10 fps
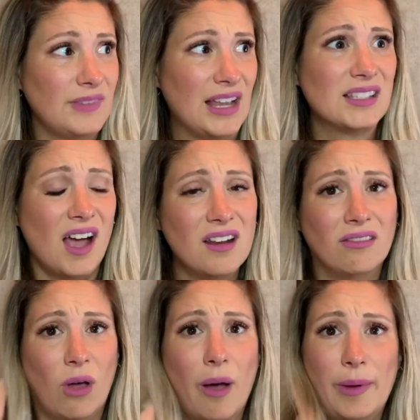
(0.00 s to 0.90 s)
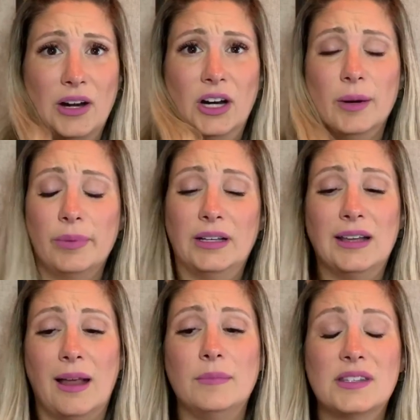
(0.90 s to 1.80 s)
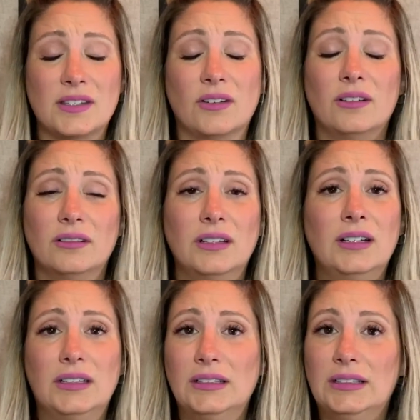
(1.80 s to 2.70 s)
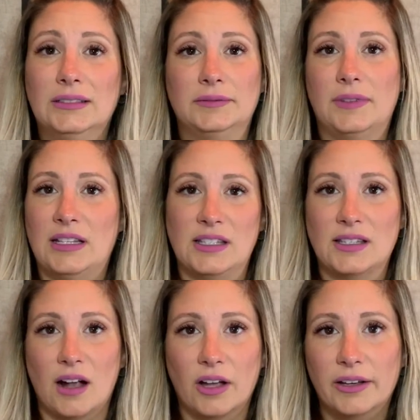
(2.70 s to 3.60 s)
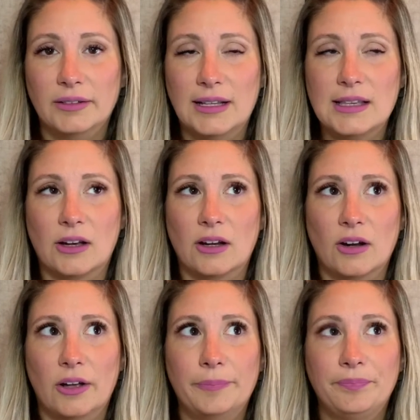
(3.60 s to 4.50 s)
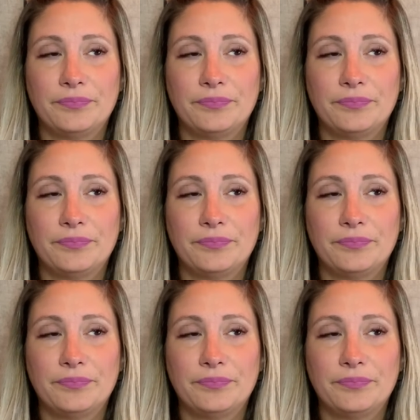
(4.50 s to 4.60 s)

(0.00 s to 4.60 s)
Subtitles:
It's gotten a lot better, but I'm still, it's just not good. It's not good at all.